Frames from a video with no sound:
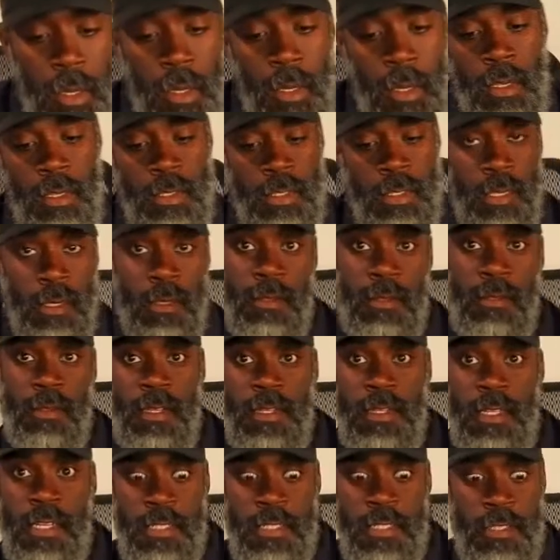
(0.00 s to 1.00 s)
So I
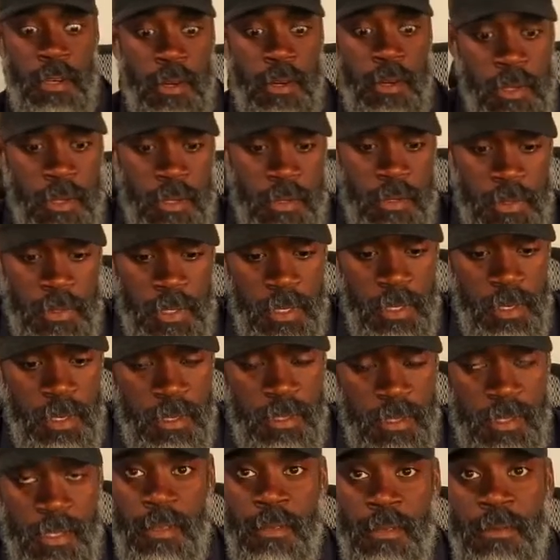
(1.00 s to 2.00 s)
just started over,
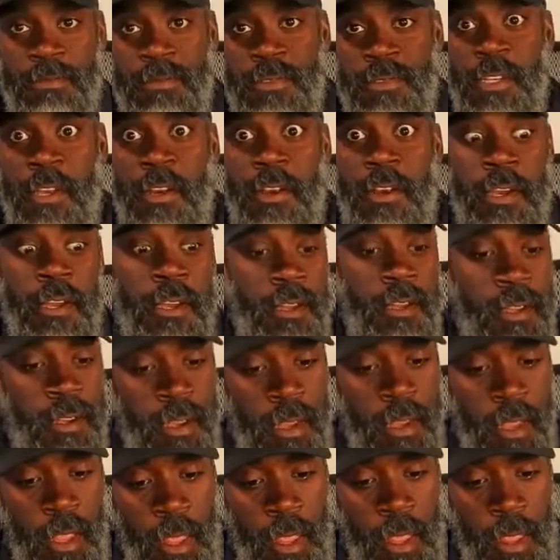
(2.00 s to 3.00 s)
so sorry.
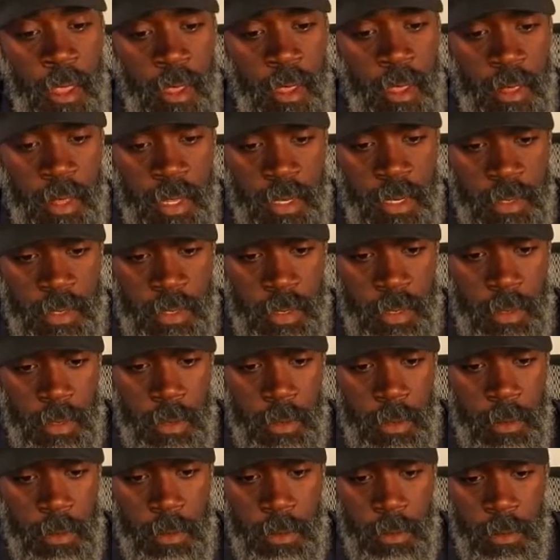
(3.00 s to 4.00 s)
Let's see
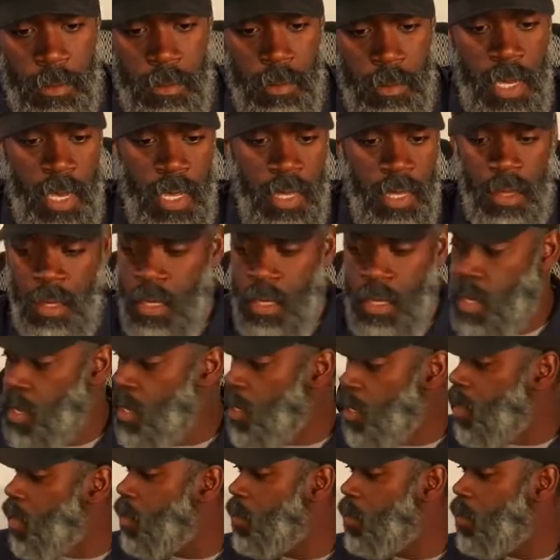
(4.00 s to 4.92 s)
here, we got that.